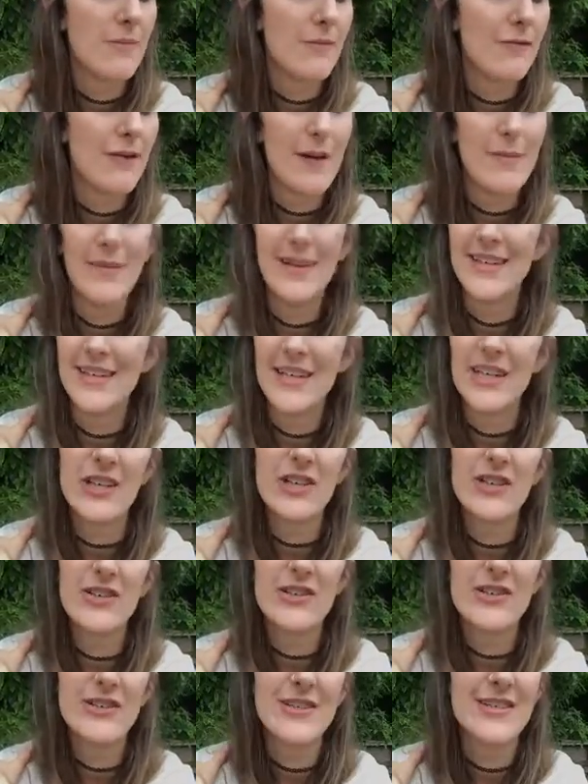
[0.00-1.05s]
family
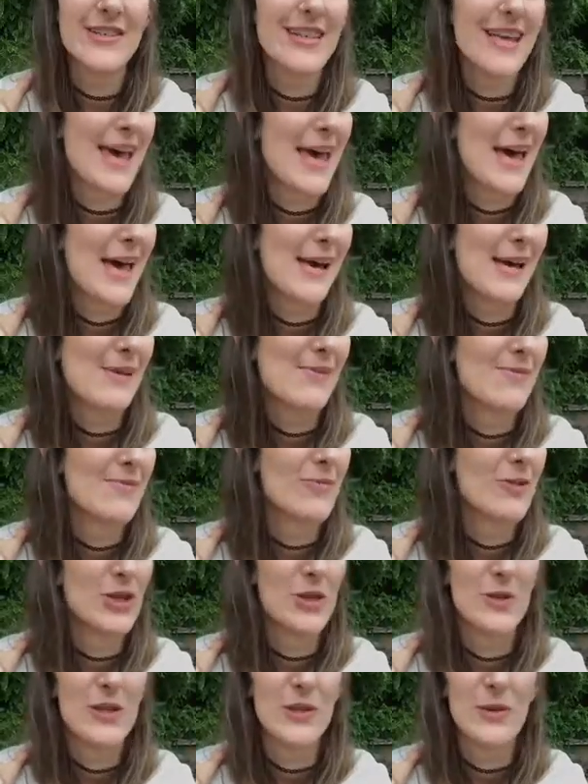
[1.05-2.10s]
dinners,
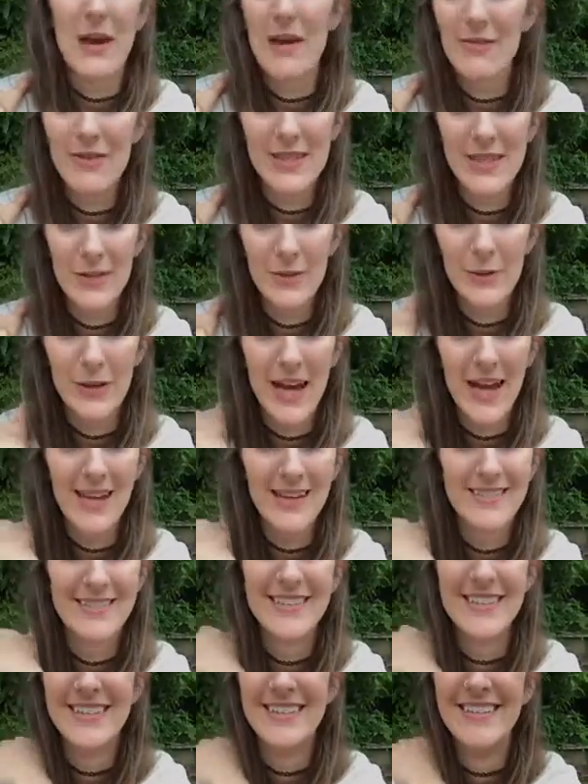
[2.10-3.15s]
which we do every single night,